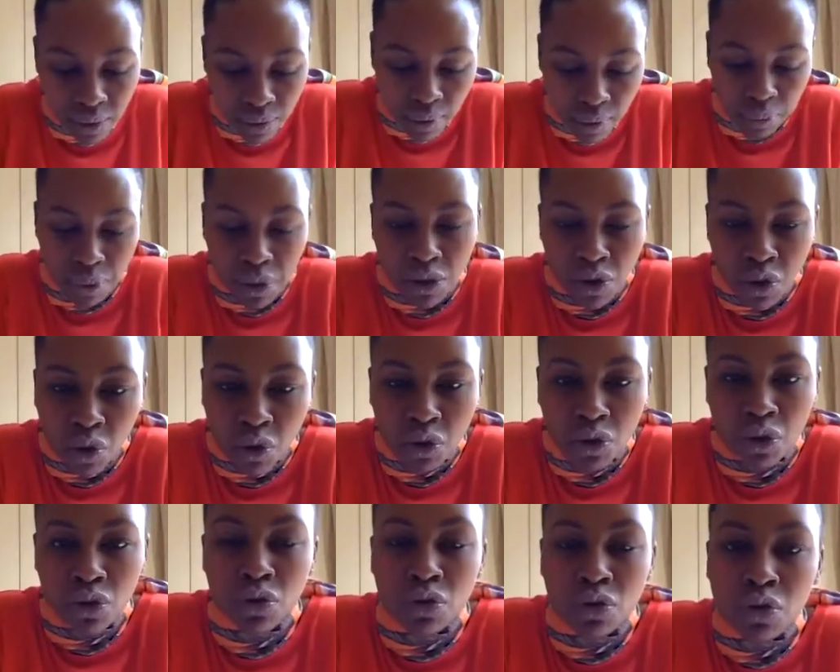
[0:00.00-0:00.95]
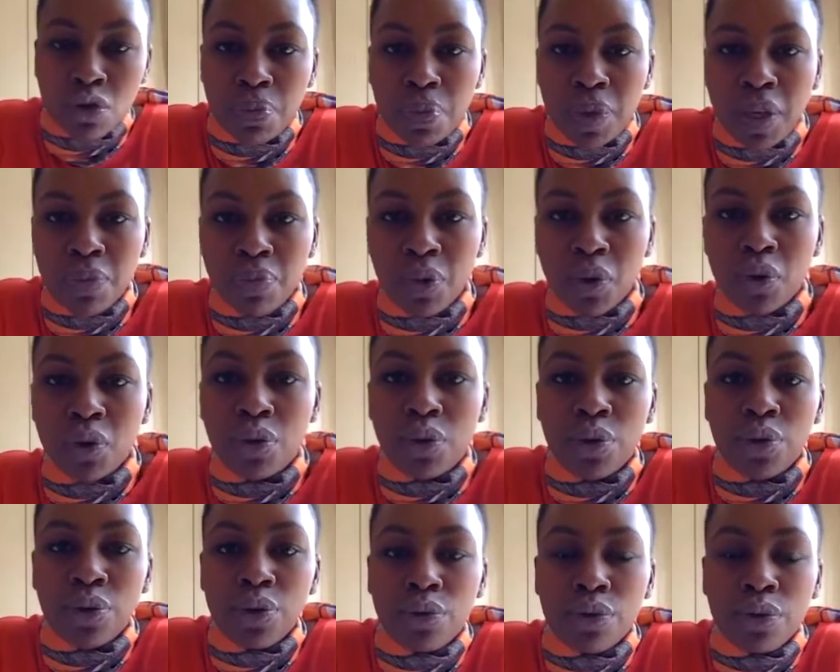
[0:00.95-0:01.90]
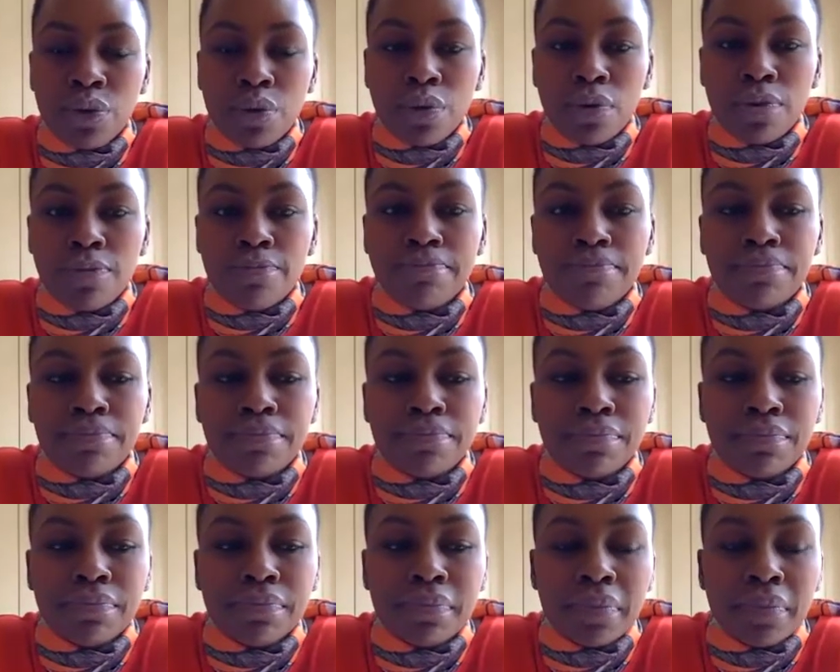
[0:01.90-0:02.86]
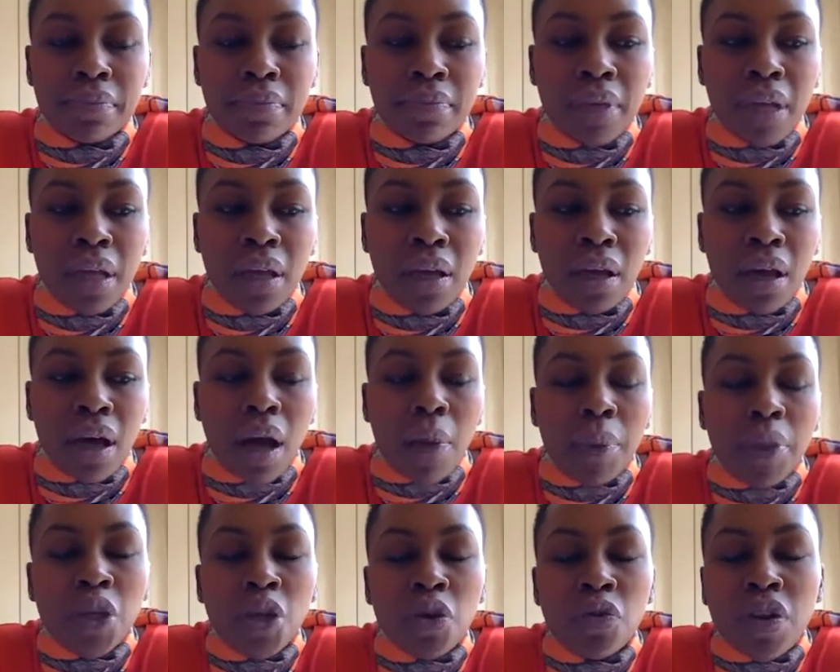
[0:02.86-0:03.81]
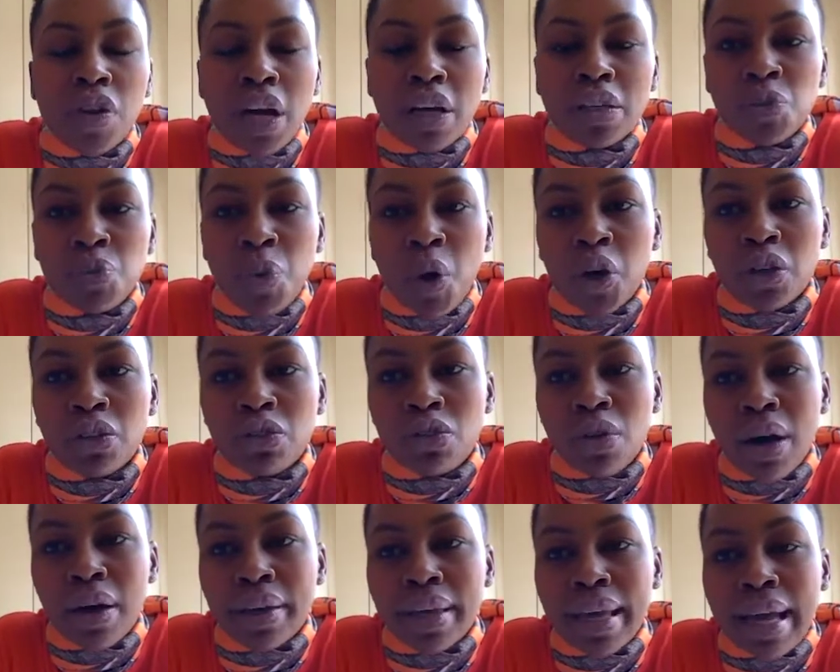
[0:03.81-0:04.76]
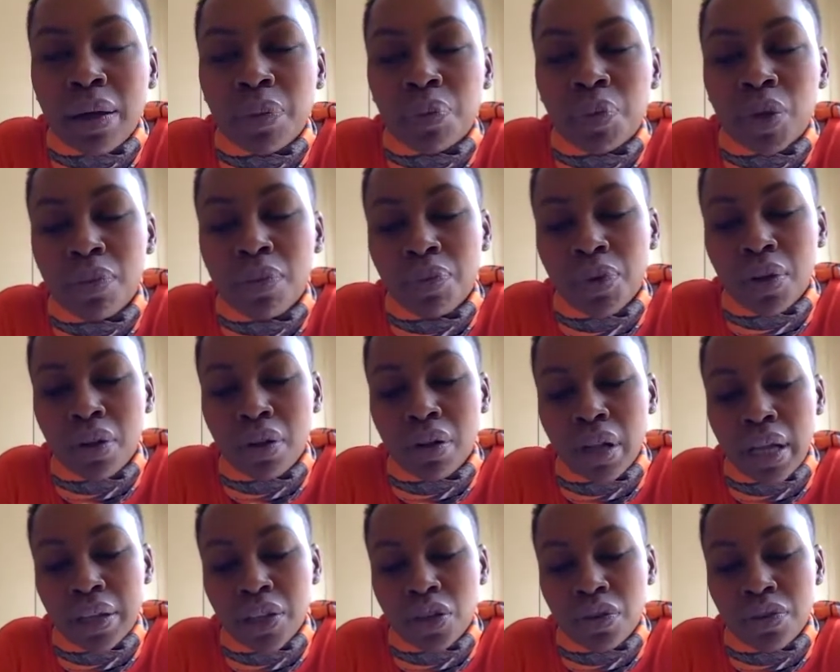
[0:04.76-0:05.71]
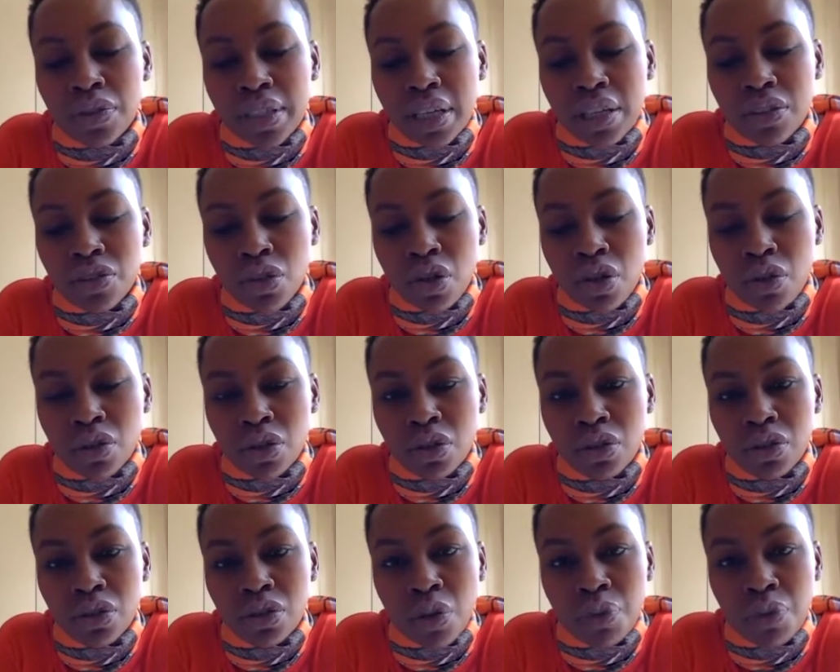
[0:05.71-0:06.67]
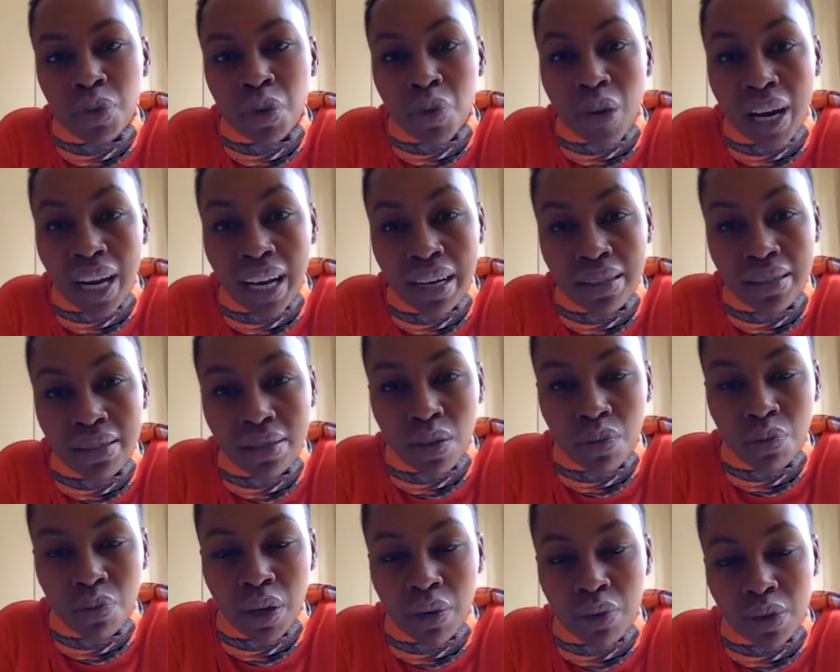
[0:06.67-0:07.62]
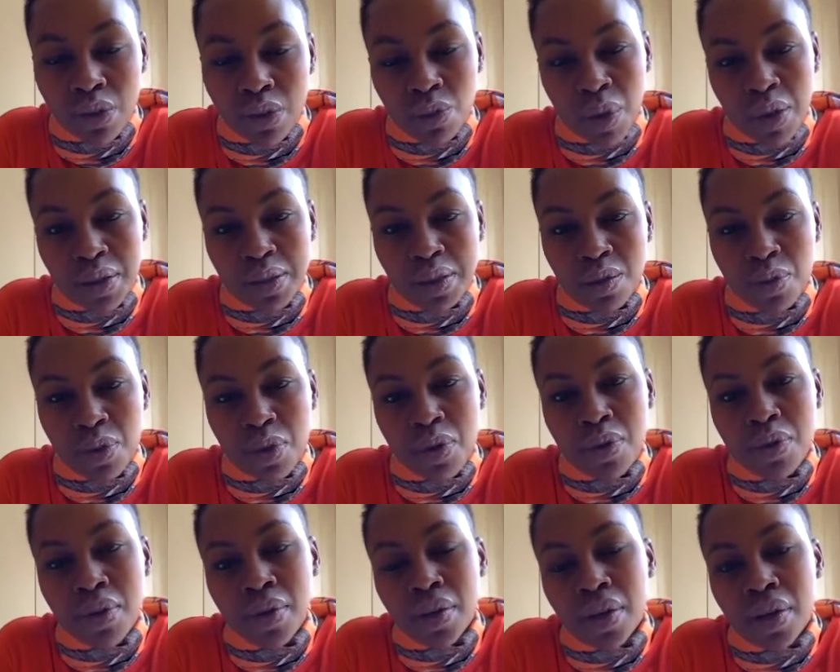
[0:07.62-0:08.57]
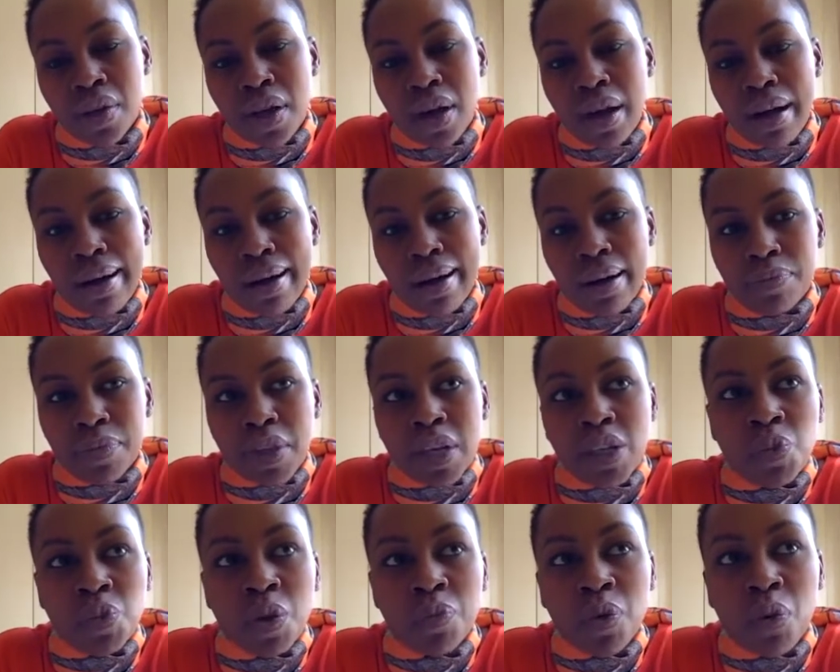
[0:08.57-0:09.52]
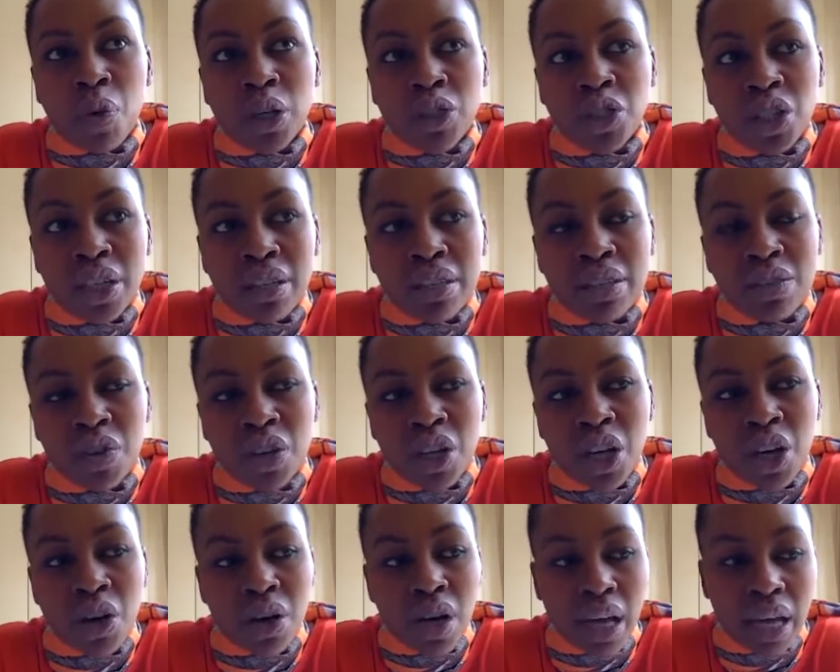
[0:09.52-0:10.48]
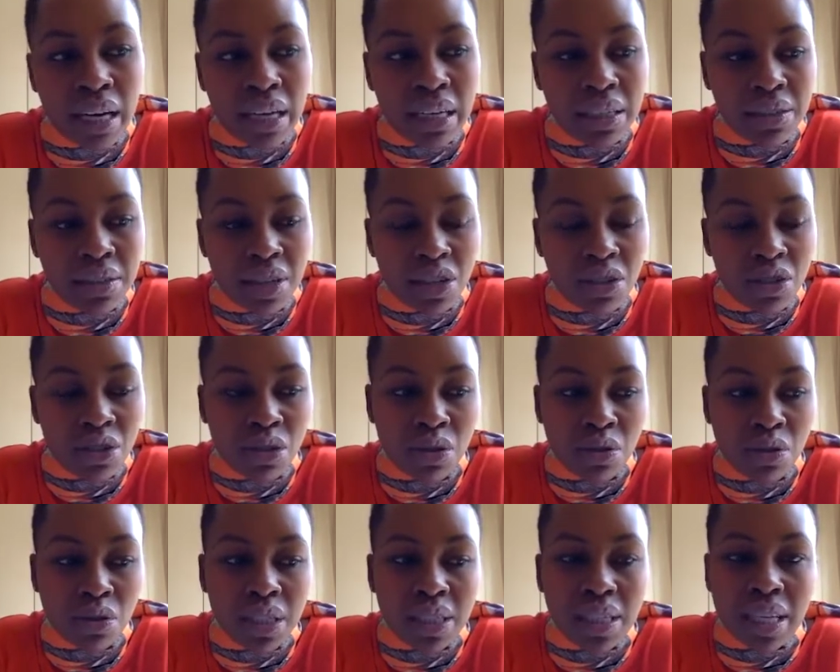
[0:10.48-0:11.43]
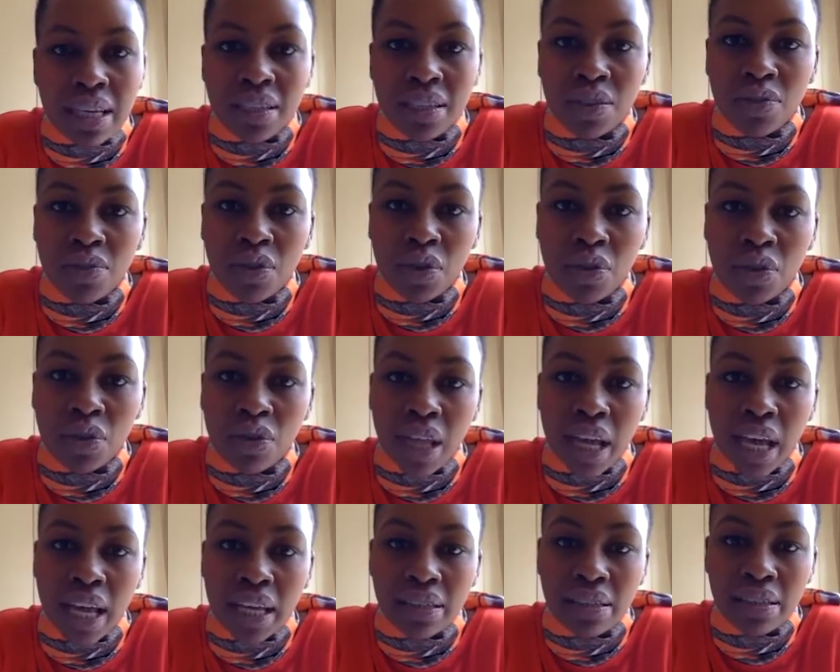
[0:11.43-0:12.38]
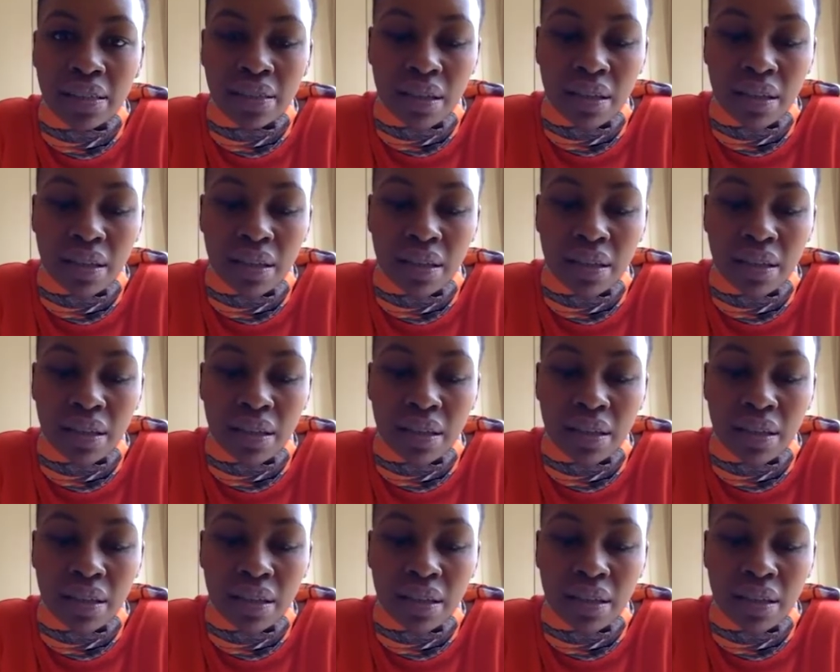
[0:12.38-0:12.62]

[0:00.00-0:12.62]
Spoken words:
Mapiso, to people who, I mean, you've now spoken to our young people and you've said, don't be reckless, don't be irresponsible. There's people watching this video and listening to this interview that